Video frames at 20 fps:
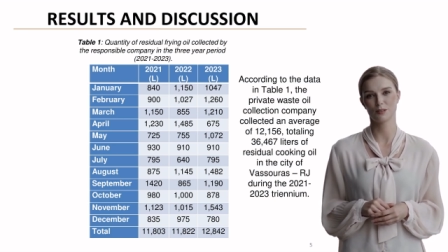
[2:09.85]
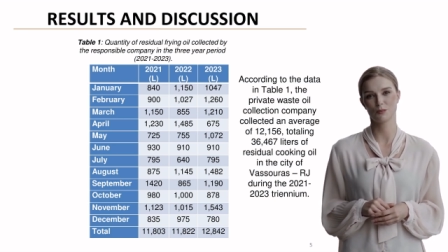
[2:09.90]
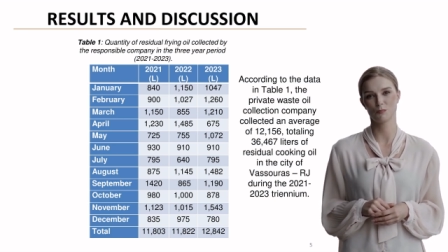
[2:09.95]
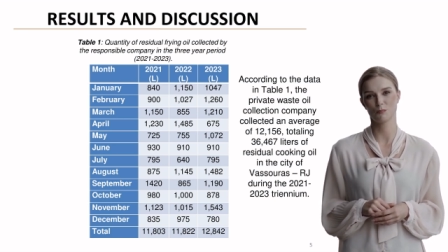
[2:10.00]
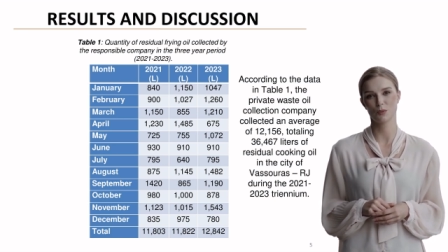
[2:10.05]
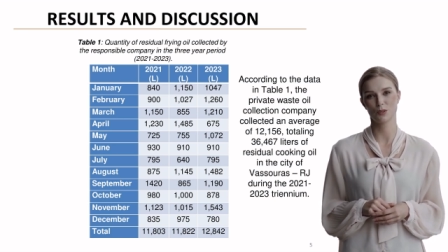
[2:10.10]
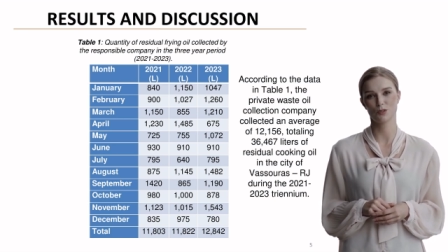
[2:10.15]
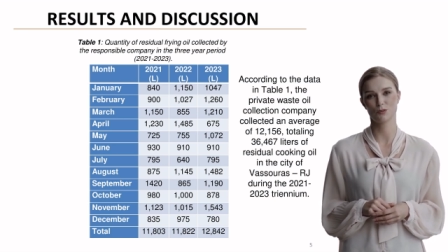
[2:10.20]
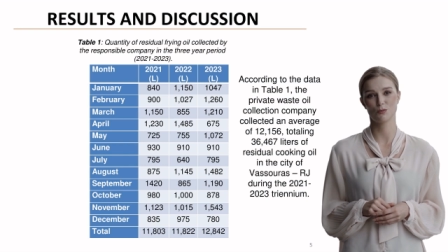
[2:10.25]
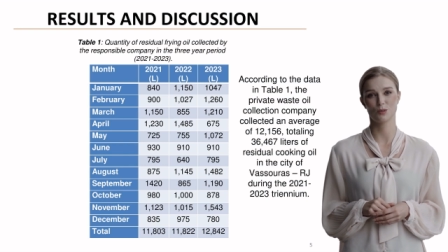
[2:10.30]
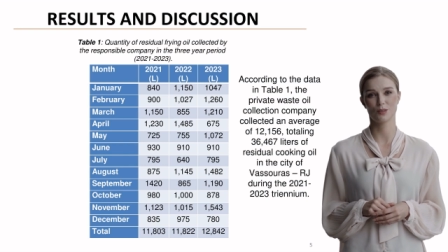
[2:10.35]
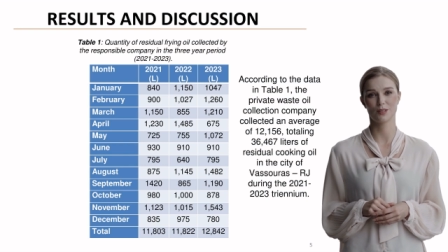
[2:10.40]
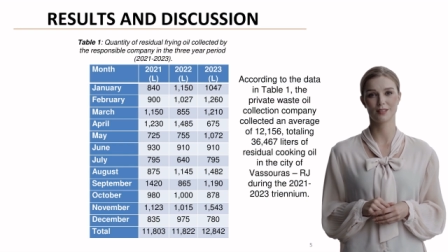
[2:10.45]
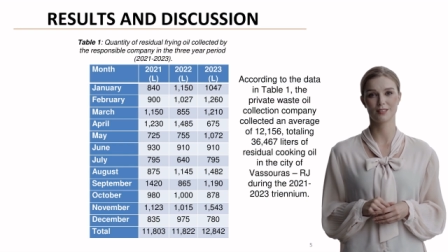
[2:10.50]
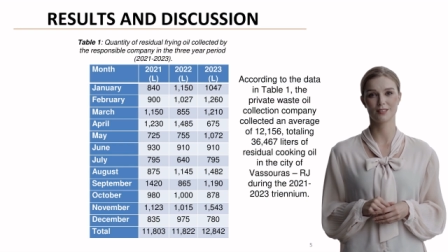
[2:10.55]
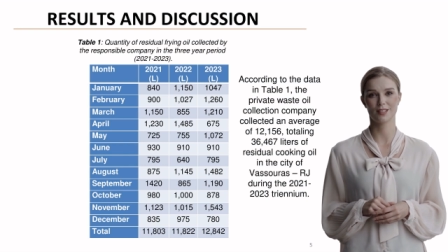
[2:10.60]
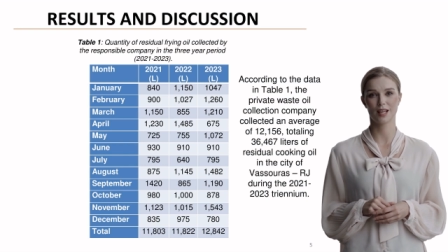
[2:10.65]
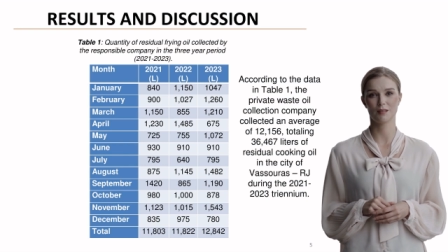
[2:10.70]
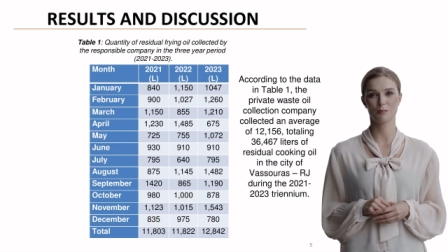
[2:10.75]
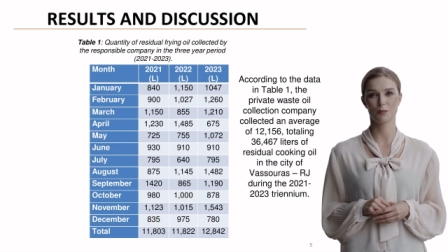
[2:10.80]
which we'll
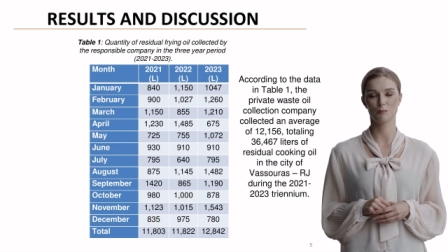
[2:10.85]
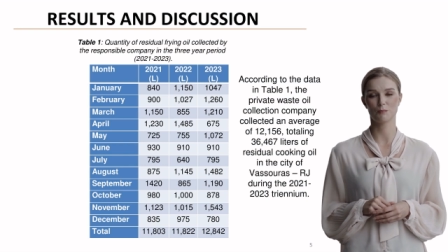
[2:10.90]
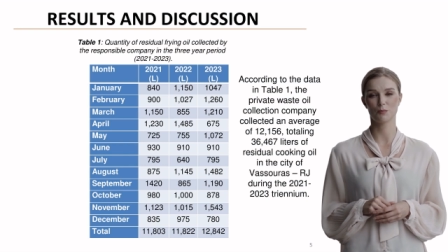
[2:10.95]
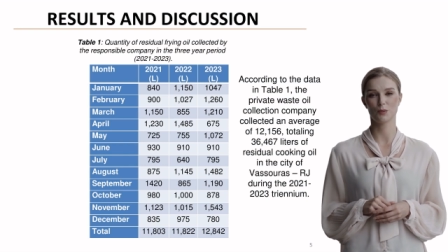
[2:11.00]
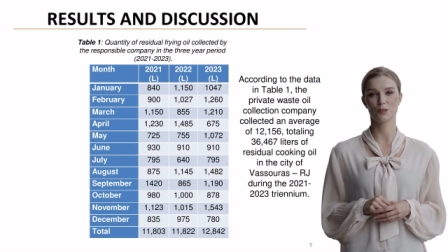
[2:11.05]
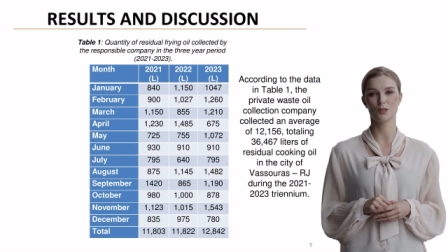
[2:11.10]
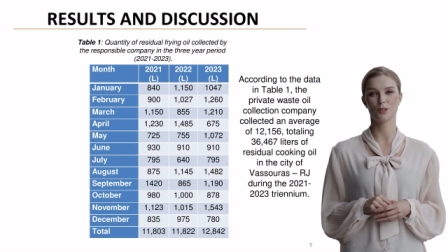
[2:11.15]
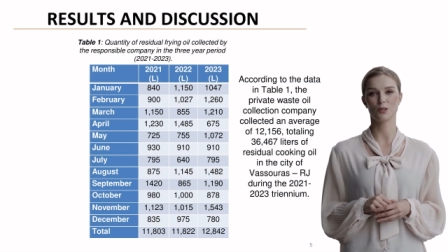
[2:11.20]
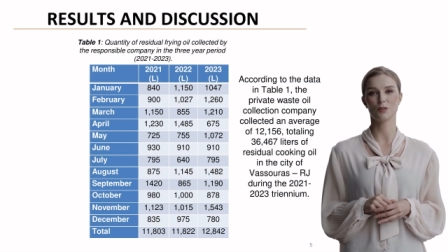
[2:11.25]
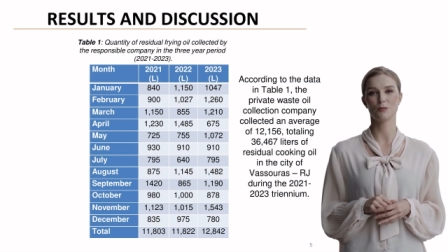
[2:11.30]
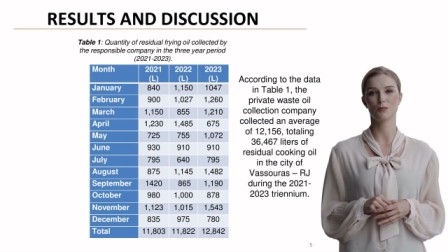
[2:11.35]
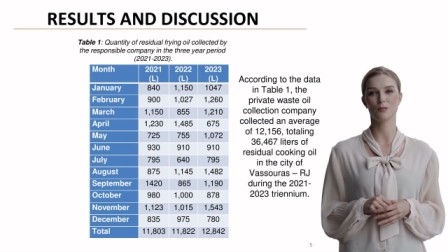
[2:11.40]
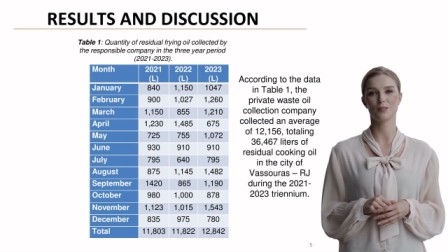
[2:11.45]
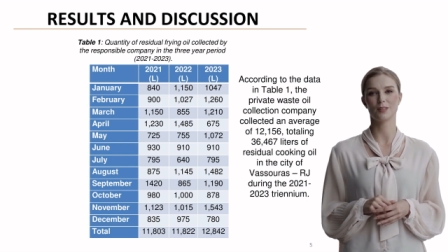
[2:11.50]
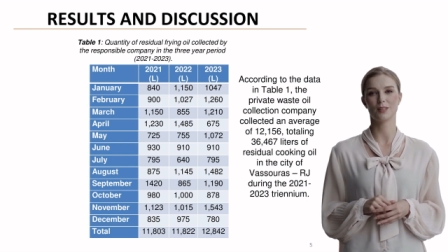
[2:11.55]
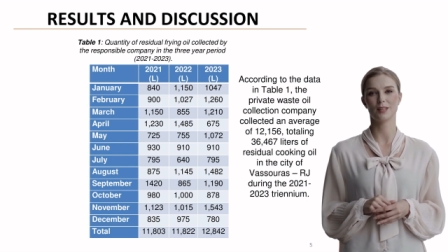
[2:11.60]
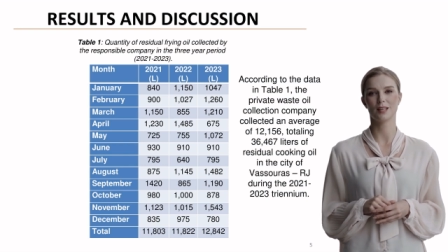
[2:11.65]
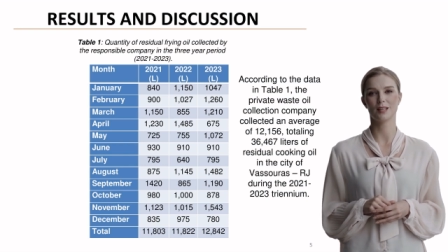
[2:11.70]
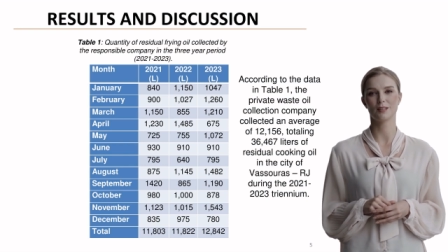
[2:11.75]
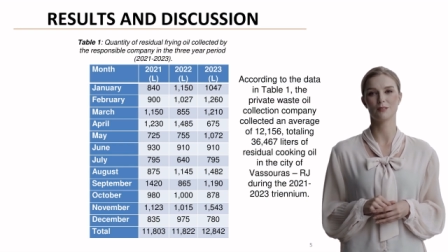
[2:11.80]
examine more
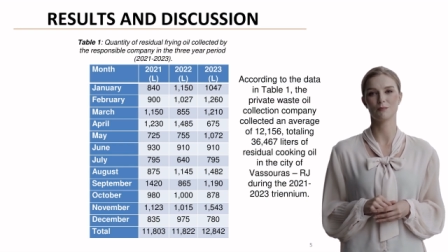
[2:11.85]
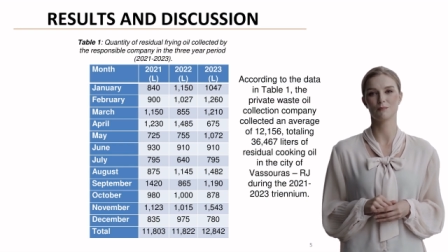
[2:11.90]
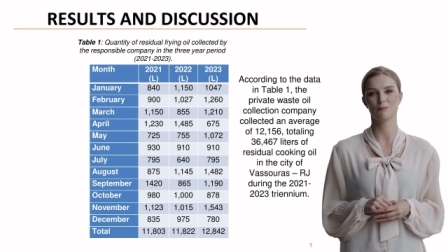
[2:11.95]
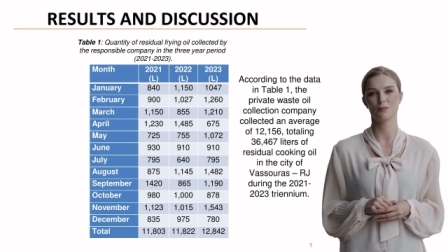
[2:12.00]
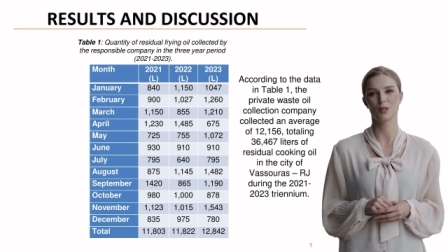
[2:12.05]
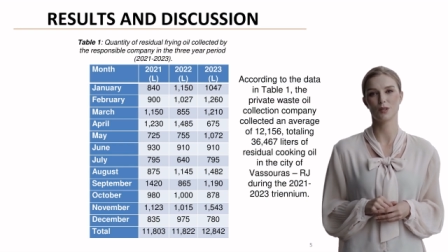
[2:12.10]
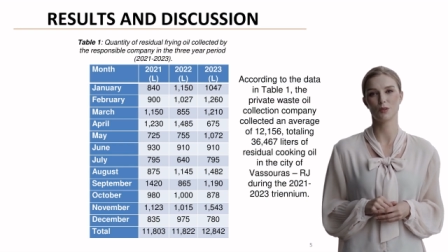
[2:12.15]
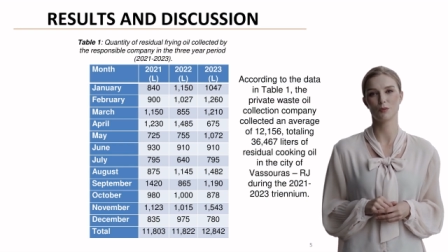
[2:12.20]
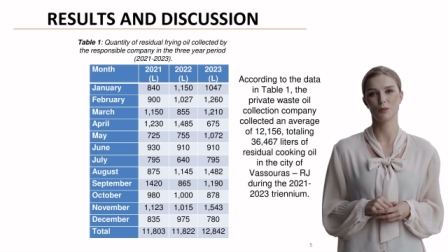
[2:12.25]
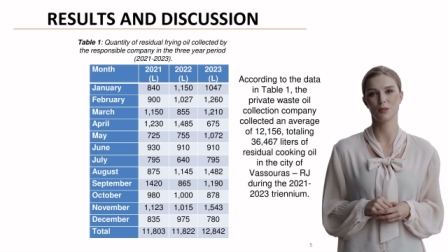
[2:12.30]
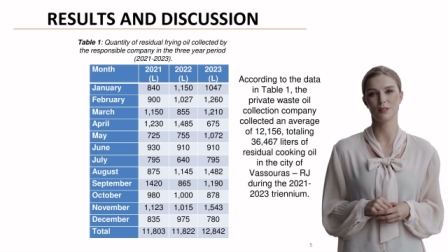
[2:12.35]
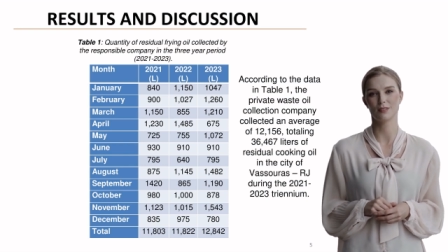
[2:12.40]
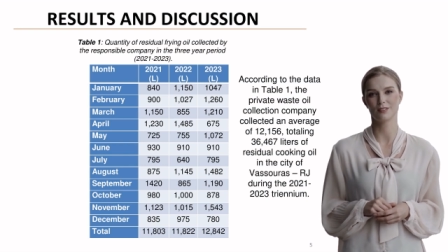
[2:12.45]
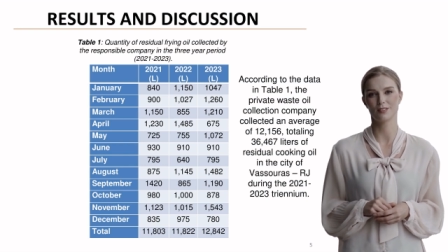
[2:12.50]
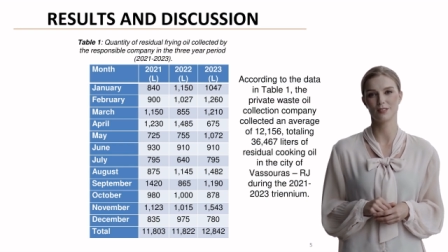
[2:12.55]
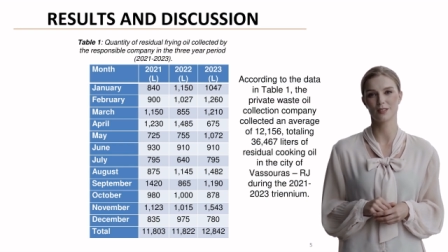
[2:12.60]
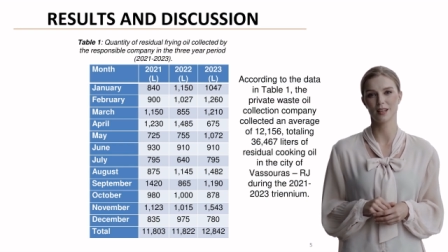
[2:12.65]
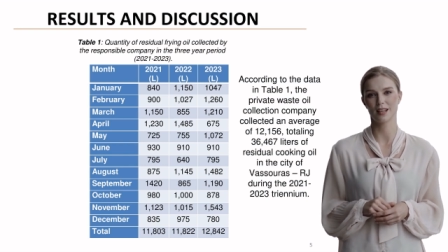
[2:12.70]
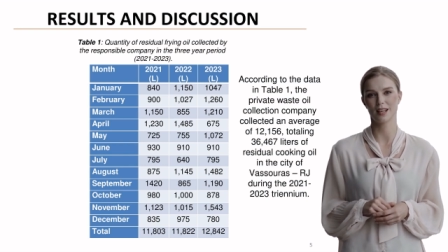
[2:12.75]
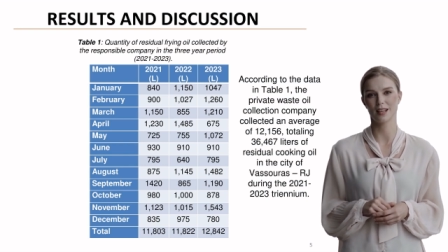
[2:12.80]
closely in the following
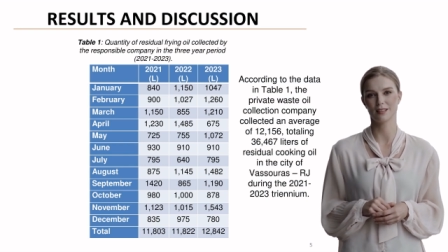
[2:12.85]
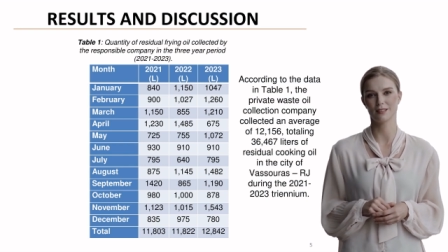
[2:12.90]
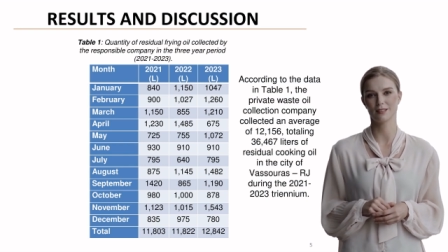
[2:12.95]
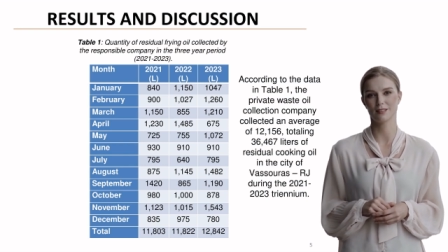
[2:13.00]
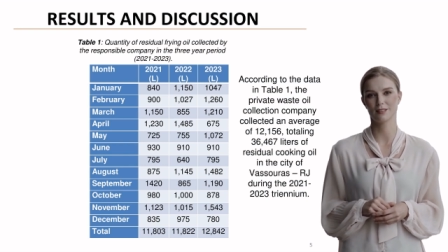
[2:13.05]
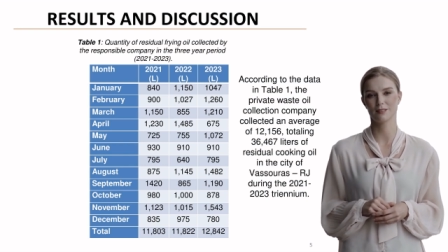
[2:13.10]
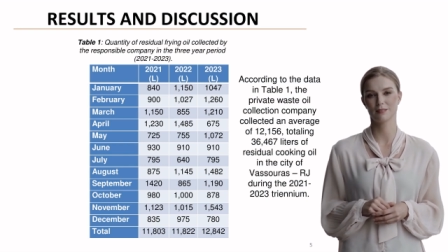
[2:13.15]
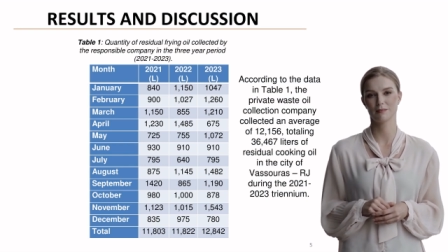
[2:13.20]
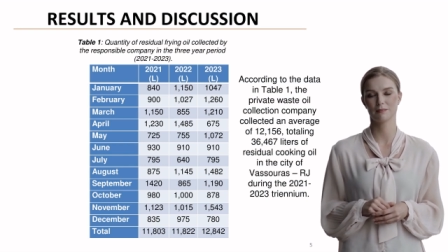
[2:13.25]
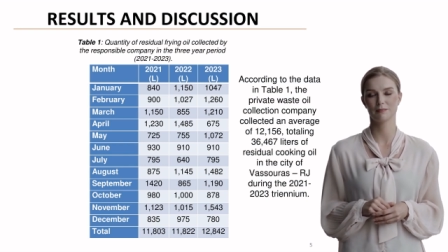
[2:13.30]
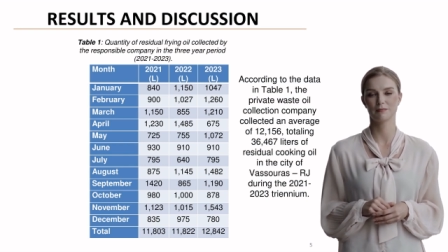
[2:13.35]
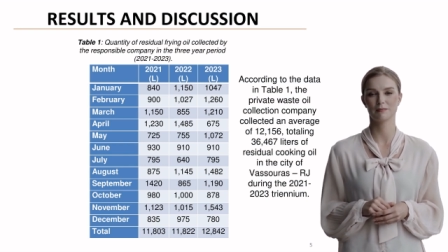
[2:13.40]
slides.